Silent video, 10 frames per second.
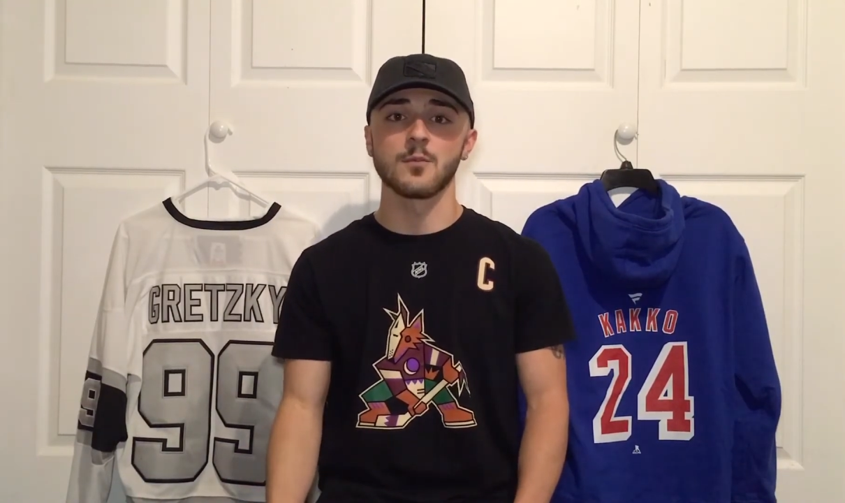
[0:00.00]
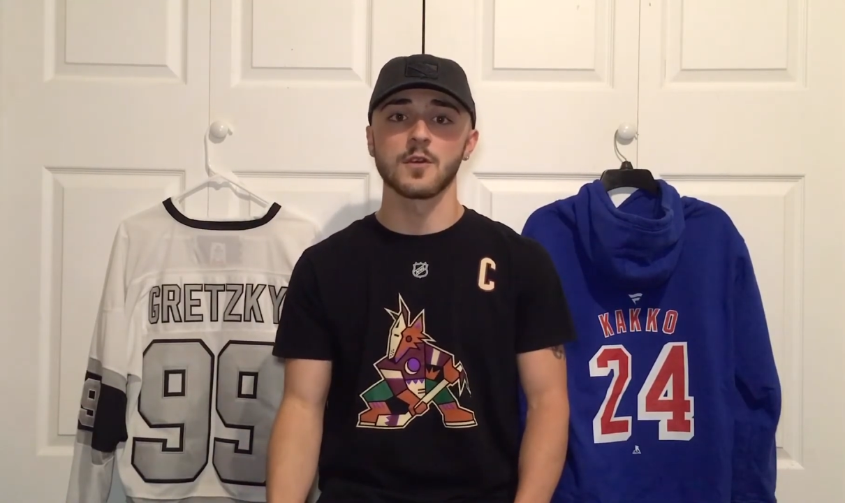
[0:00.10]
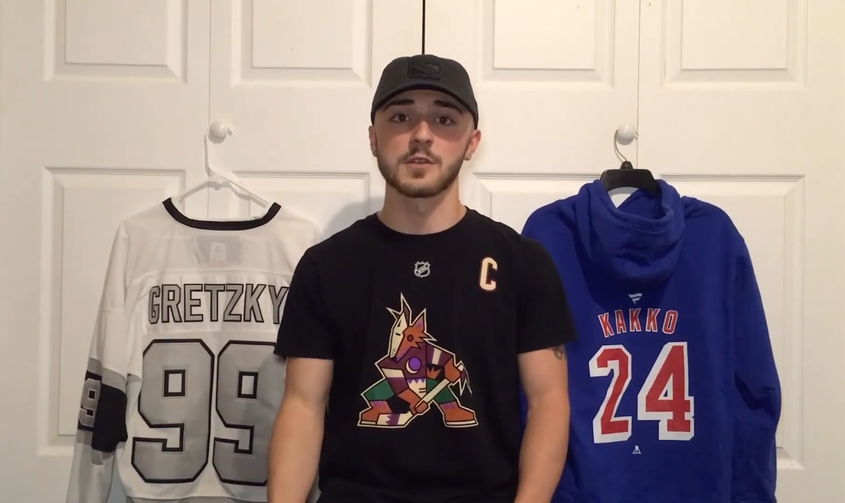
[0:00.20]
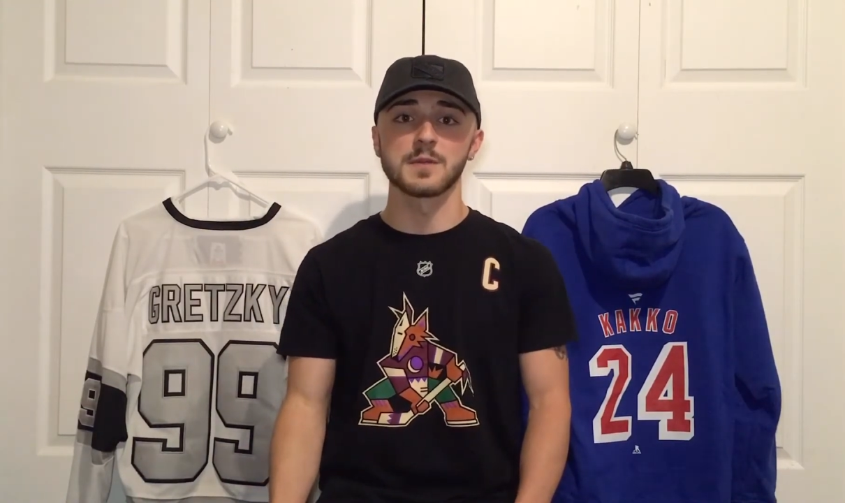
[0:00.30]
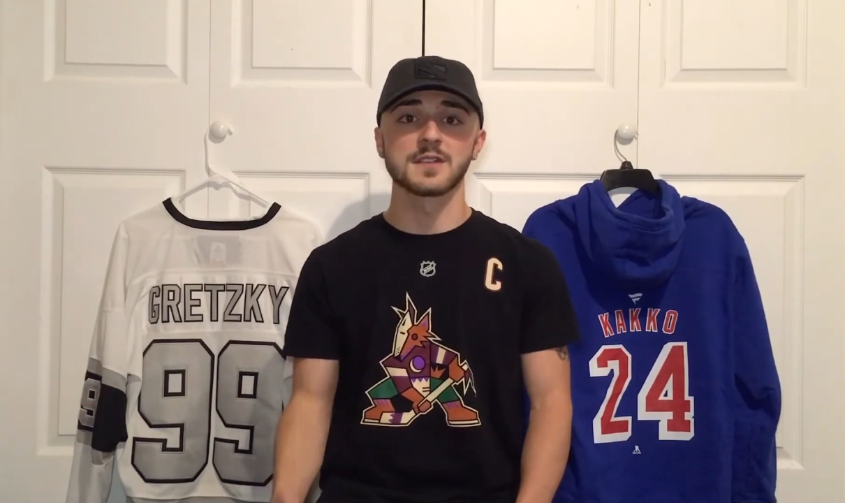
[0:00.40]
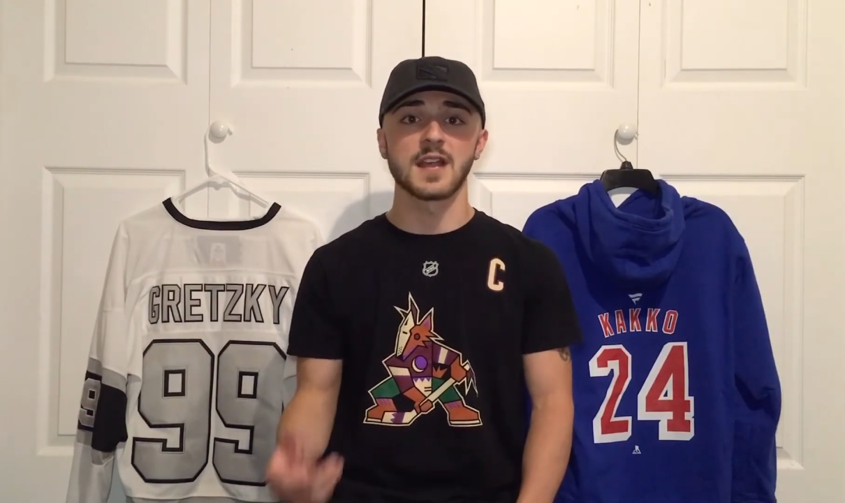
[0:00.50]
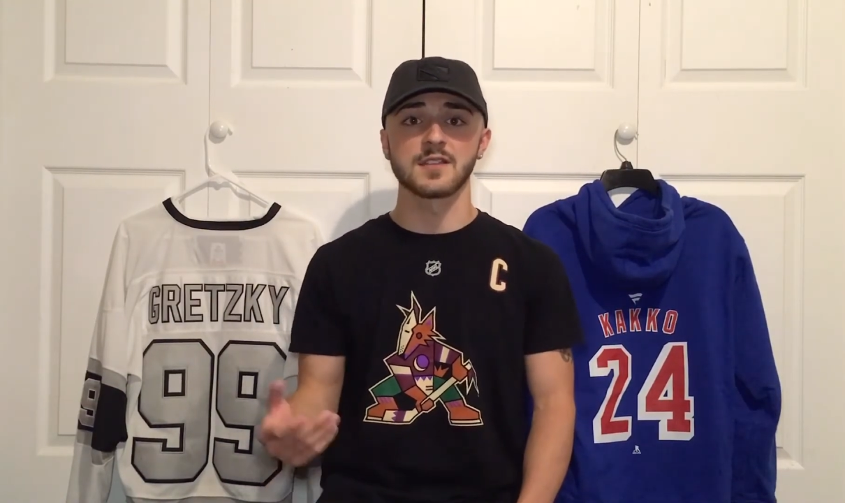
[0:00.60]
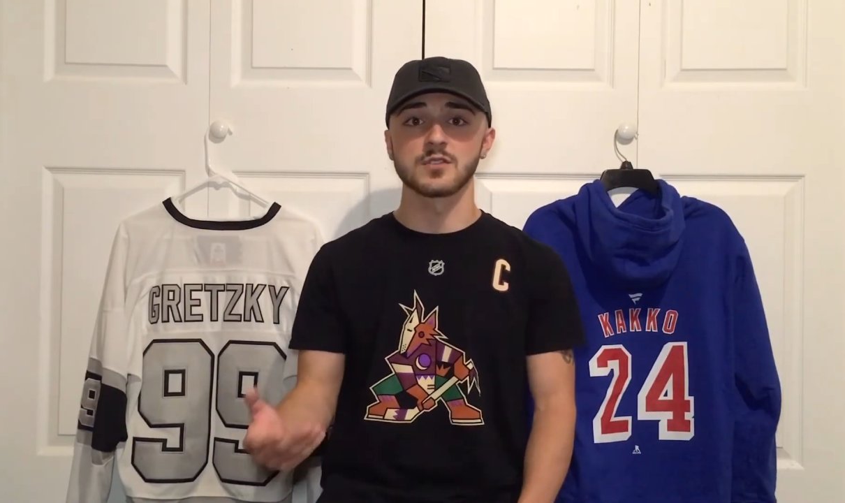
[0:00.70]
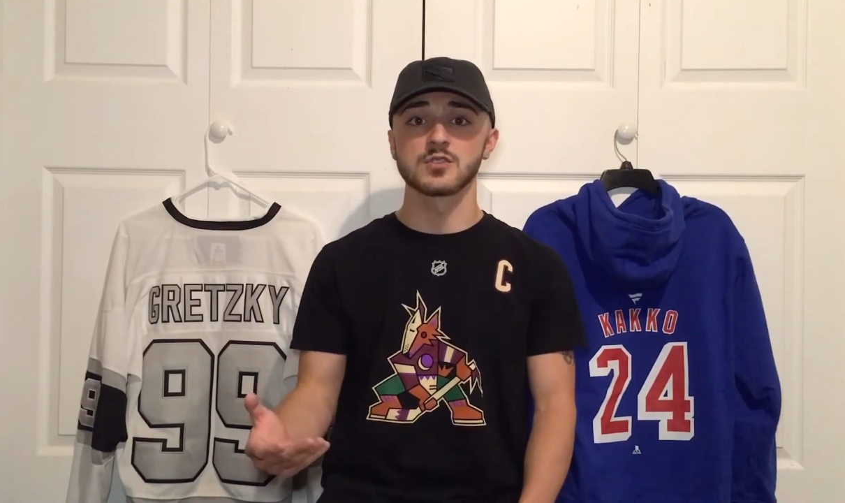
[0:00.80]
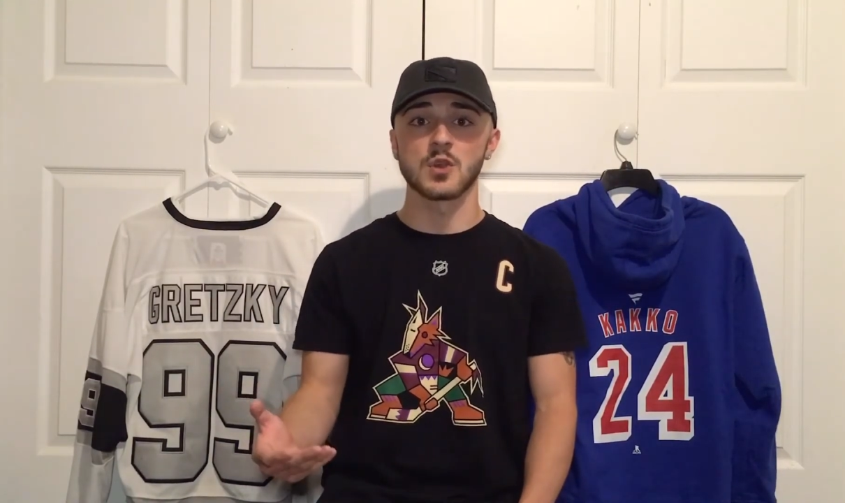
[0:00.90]
whether it be
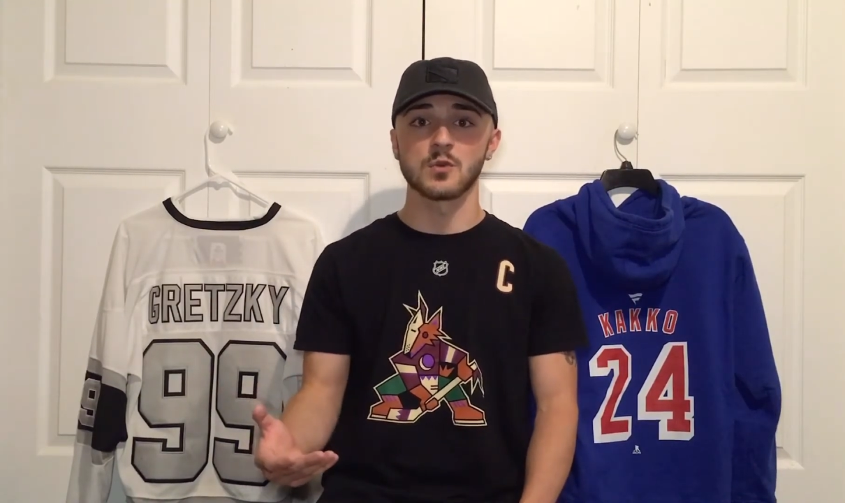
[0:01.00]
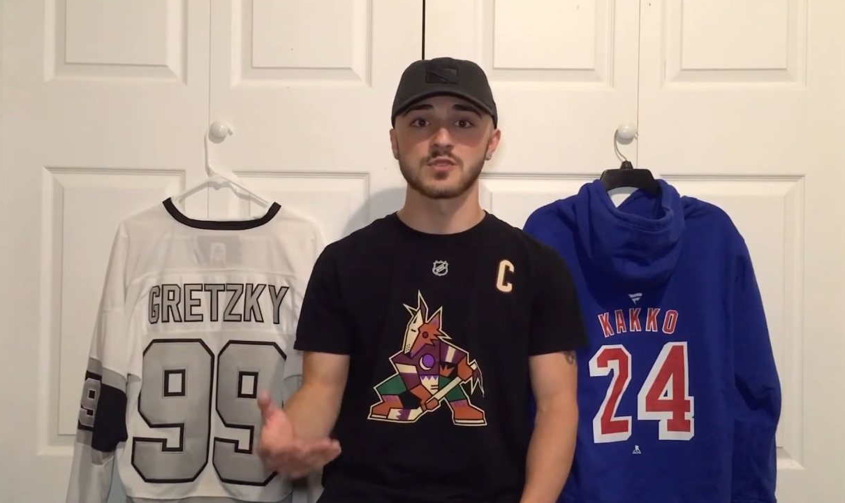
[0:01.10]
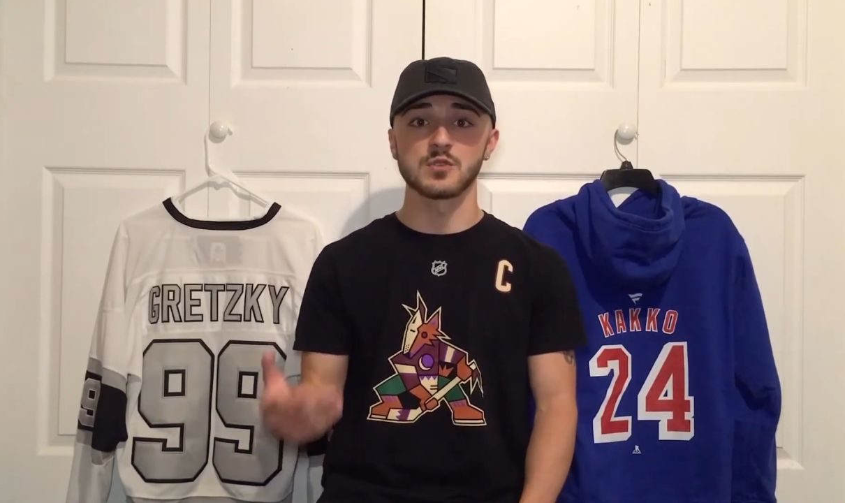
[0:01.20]
Tyson Jost,